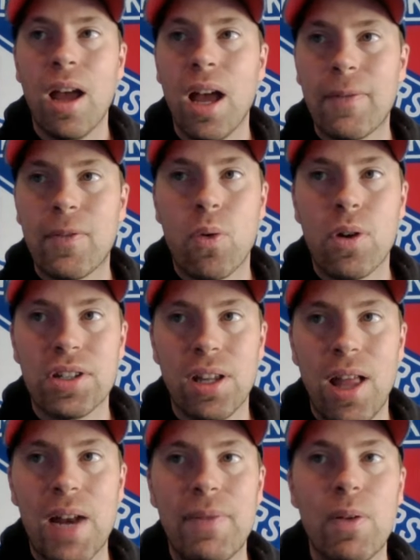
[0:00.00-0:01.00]
Of course, a
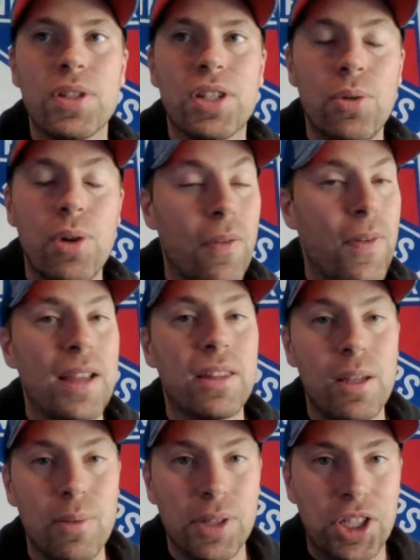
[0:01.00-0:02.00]
lot of it was due to the fact that
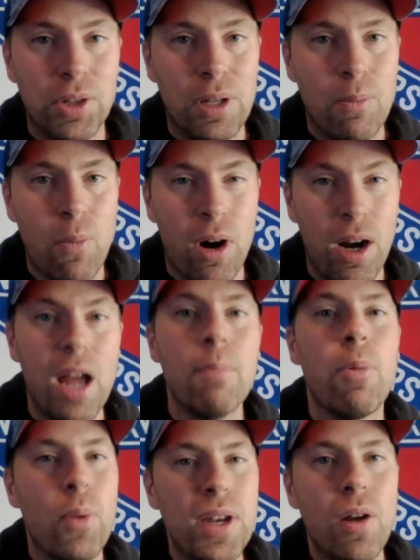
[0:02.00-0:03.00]
he was shooting more,
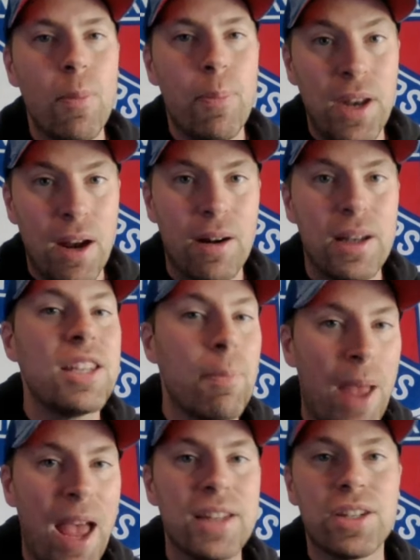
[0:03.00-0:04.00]
but we know that Panarin, he's a
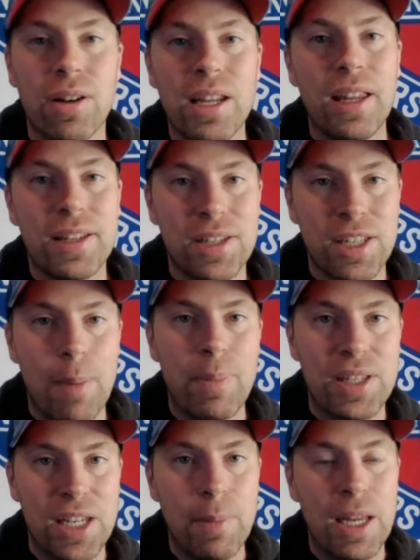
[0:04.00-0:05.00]
passer. He likes to set up
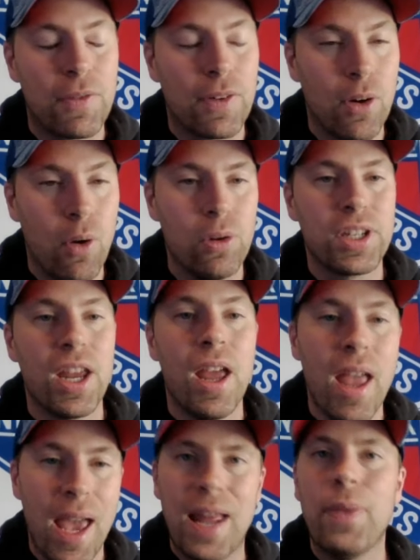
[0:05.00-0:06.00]
his teammates for goals,
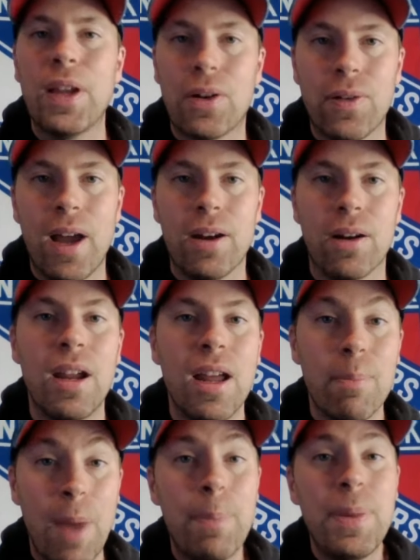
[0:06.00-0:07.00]
and I think Kreider
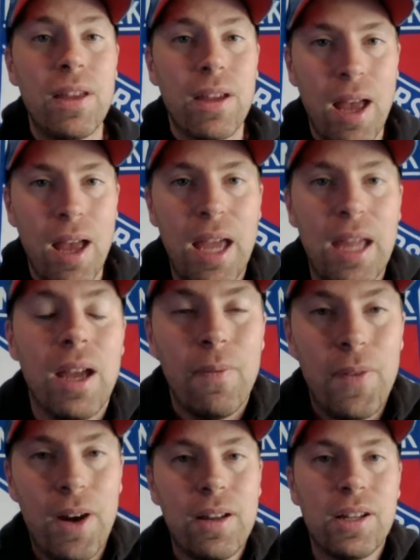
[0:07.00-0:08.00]
might be the guy.
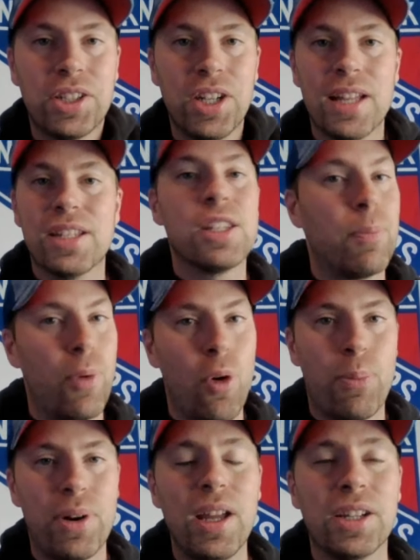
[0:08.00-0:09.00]
Very good chance. It's a
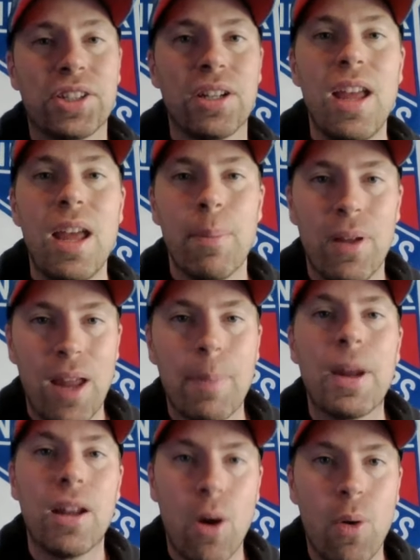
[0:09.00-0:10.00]
bold prediction, but I'm
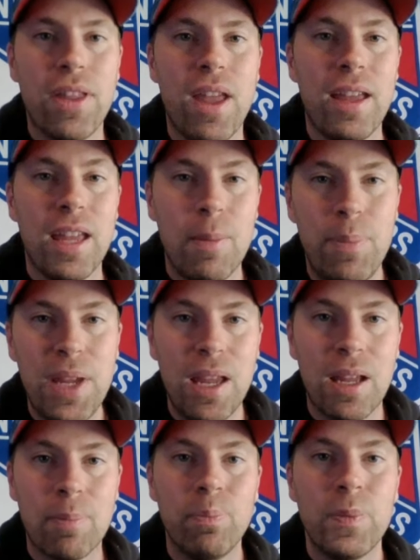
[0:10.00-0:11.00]
going to go with that, him
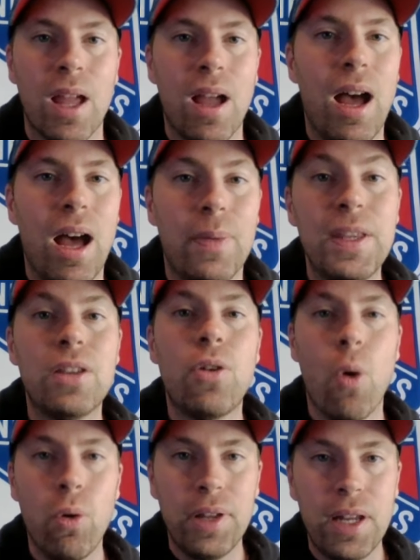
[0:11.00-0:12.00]
being the
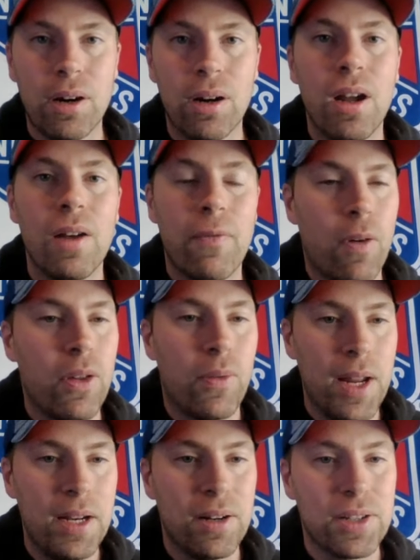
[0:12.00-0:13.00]
goal leader for the
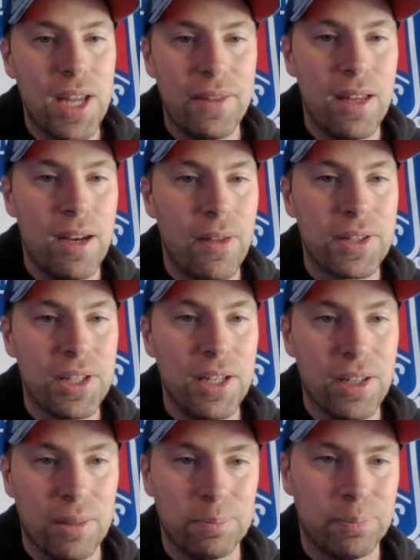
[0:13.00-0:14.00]
Rangers at the end of the season.